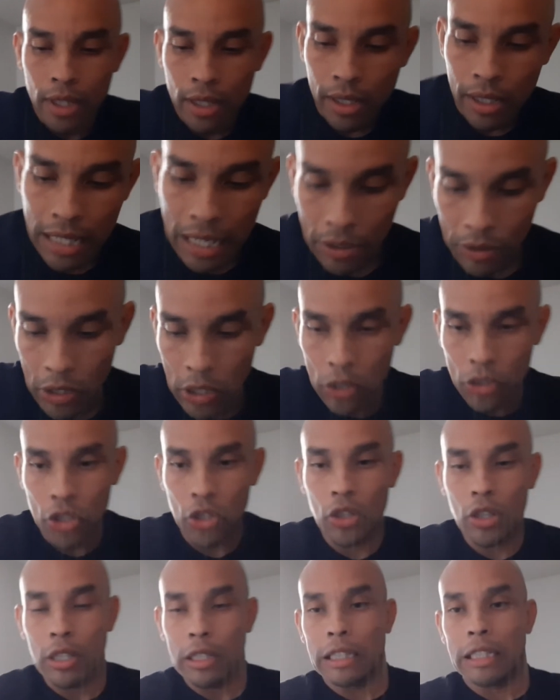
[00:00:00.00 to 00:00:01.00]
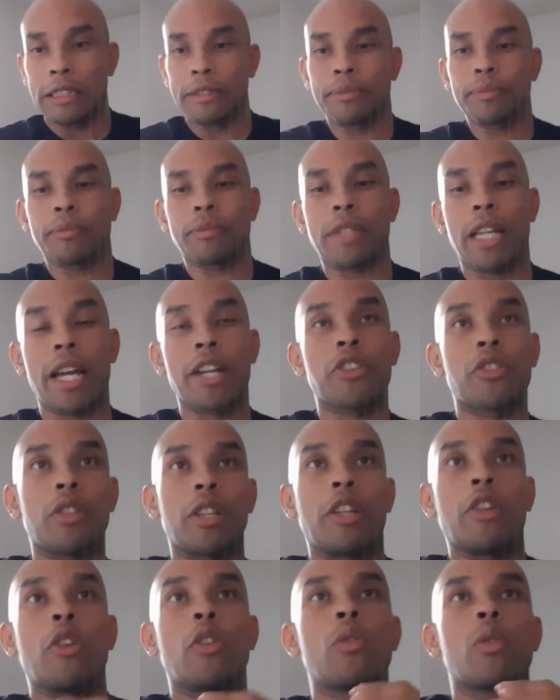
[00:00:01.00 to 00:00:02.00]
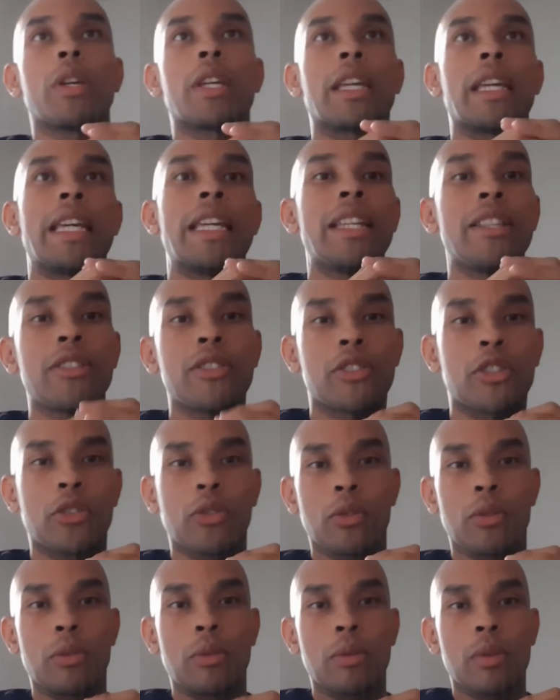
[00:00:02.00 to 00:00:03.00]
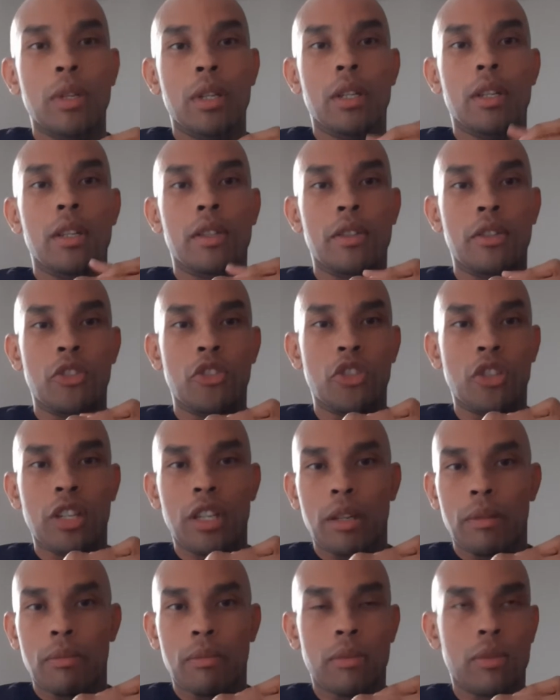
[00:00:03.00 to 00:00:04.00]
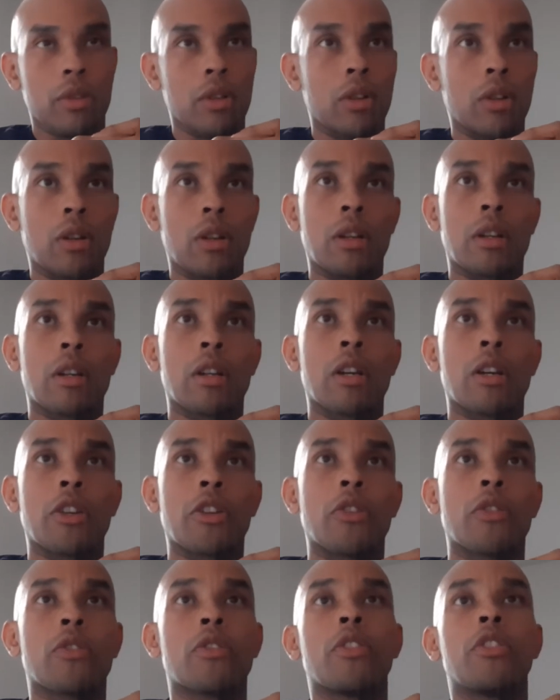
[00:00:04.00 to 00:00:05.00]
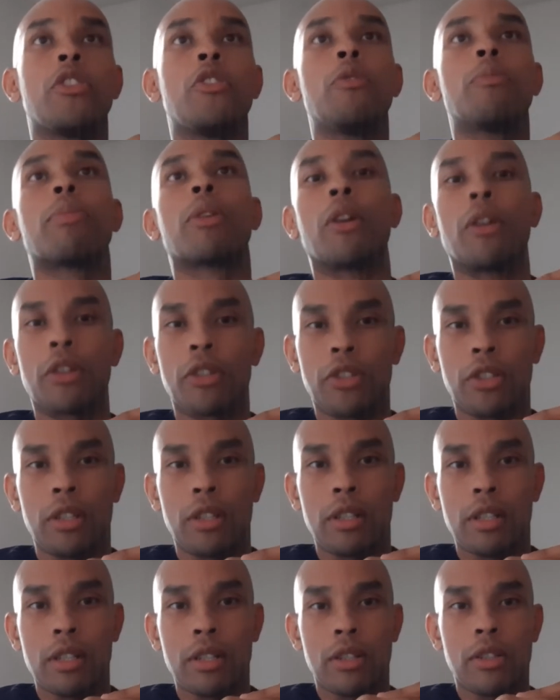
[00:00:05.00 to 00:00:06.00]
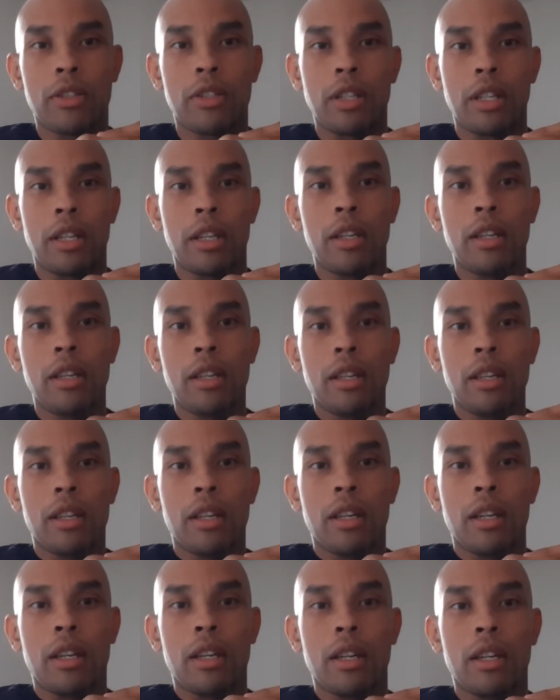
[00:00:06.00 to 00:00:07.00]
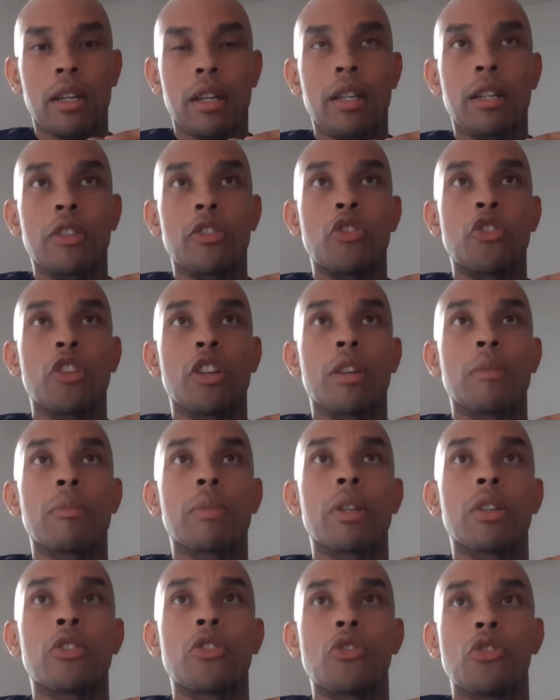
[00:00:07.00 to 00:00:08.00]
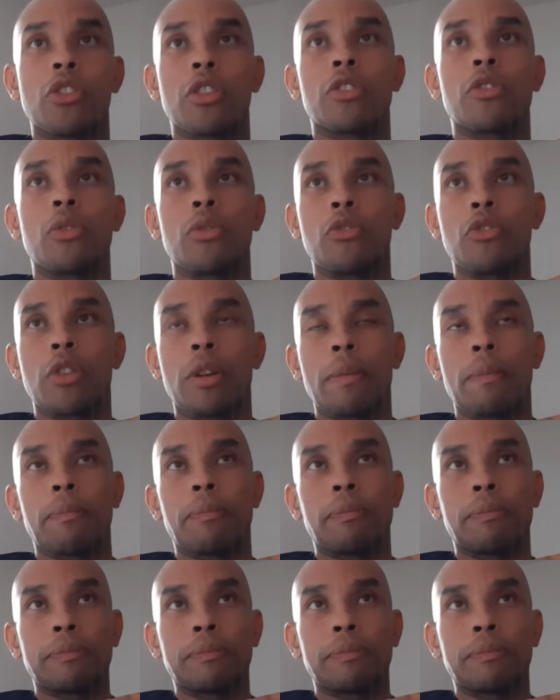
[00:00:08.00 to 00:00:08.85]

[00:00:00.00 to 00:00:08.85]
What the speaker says: Now, touching on actually going into the gym, or you're the new person, let's just say, at a gym, a jiu-jitsu gym.